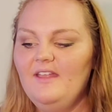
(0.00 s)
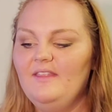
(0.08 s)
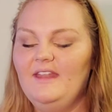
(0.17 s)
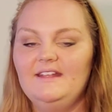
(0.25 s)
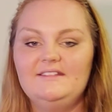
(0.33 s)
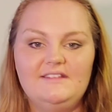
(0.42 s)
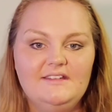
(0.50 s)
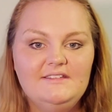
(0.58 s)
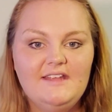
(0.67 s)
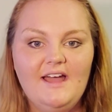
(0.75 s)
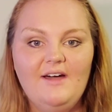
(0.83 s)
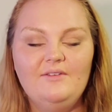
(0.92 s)
And I sit
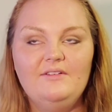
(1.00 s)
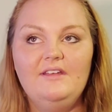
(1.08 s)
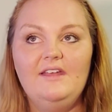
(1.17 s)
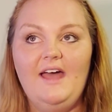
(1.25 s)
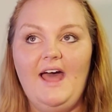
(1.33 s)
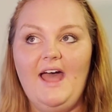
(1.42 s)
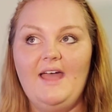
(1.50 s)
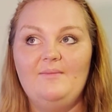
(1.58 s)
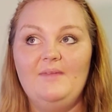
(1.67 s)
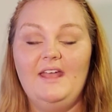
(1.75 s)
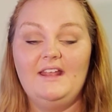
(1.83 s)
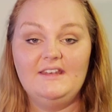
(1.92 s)
down,
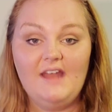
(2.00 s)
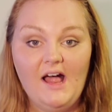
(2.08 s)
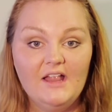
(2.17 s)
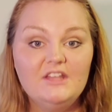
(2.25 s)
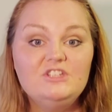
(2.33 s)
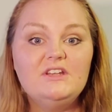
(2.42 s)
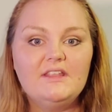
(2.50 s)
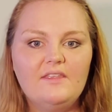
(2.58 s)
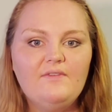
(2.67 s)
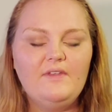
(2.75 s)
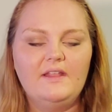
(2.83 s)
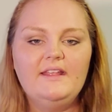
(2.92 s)
I'm acknowledging the
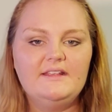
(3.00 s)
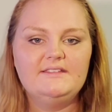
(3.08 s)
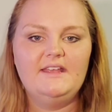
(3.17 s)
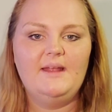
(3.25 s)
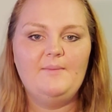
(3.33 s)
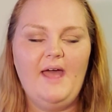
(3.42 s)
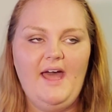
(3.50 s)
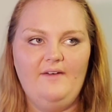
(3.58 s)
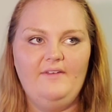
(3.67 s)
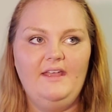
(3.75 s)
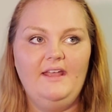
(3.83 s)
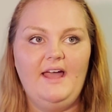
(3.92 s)
feelings that I'm
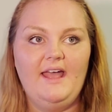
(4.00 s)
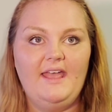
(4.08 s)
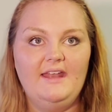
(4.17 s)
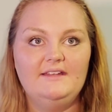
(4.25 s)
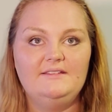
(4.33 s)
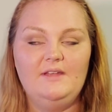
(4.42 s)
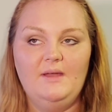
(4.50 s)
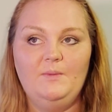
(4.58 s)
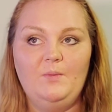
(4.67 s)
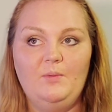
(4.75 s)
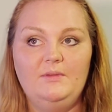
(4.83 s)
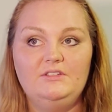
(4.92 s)
having. I get a
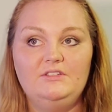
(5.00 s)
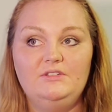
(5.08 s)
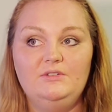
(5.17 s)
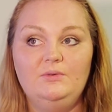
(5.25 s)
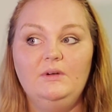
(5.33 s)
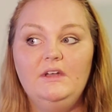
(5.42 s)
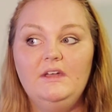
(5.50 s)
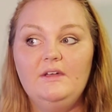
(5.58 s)
moment to